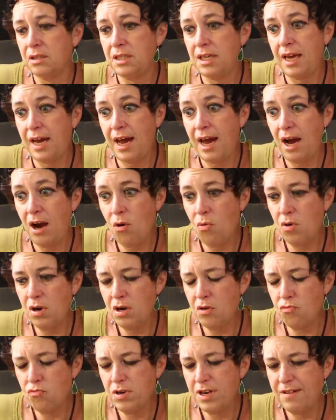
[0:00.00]

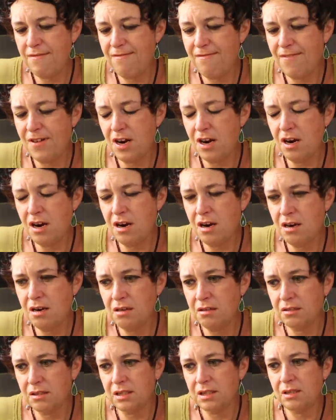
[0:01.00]
Tower
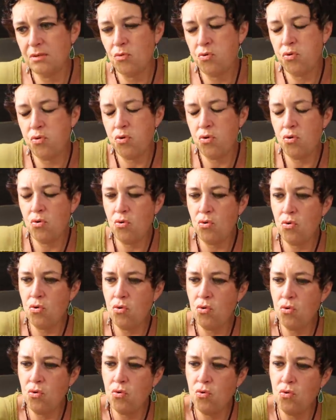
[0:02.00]
reversed.
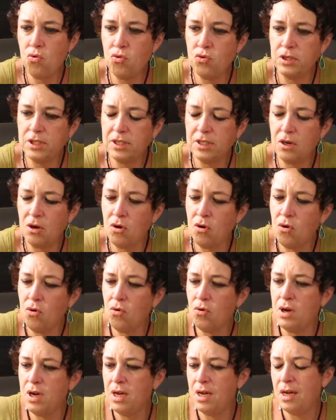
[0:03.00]
Whoo!
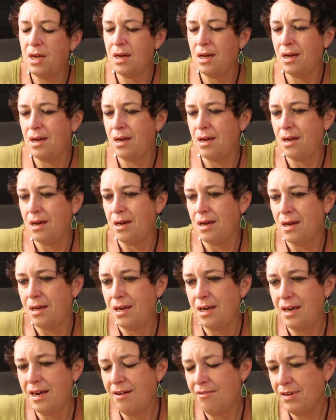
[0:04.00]
So
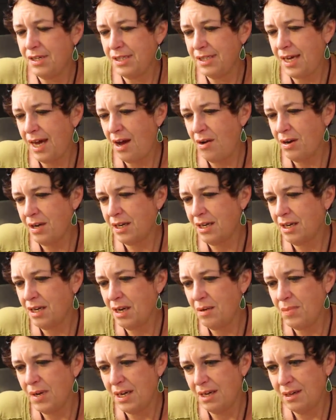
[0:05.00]
you never saw it
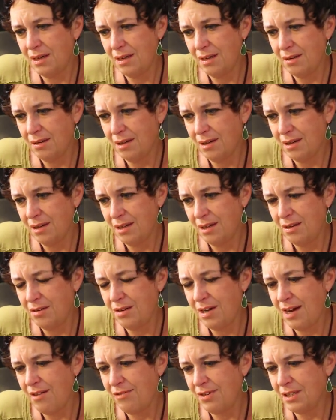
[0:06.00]
coming. You
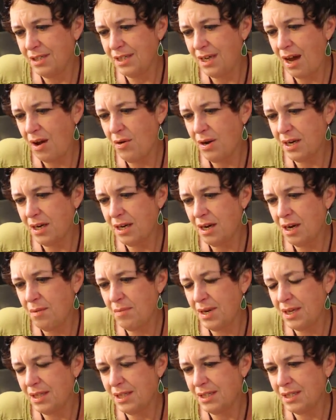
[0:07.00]
never saw it
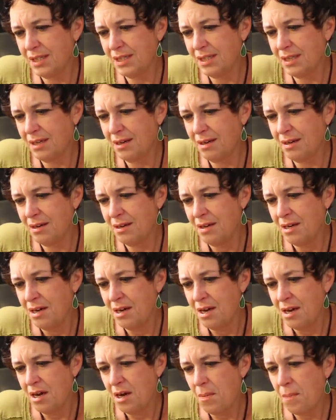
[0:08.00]
coming. This is a
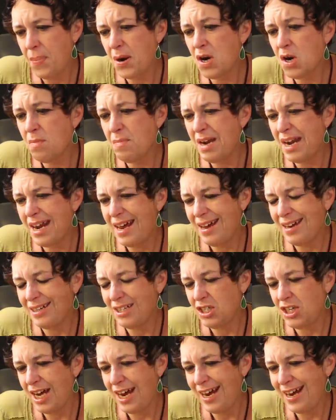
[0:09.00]
permanent
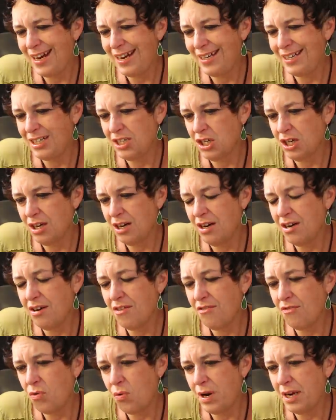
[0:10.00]
change,
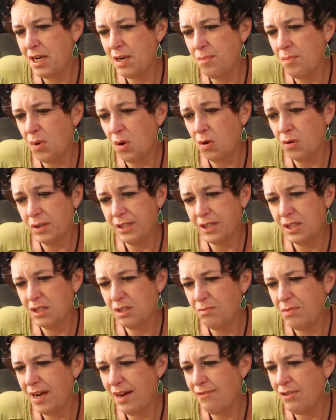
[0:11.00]
unavoidable. It's a,
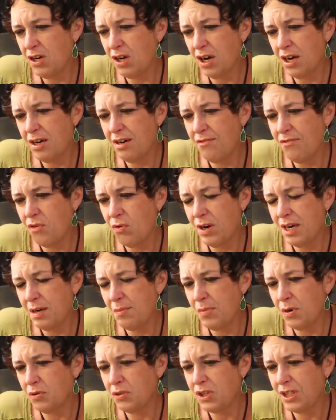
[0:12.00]
we have an
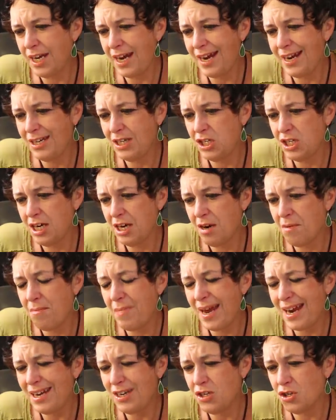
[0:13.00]
unavoidable change here,
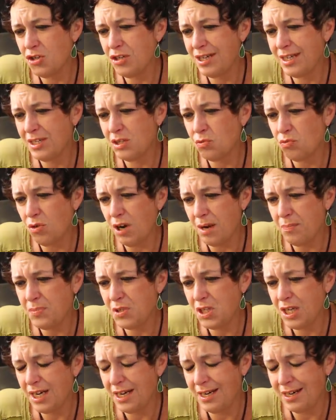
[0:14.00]
major
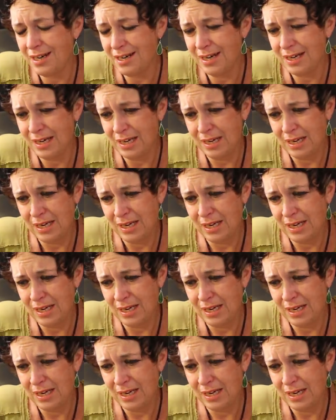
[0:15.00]
disruption,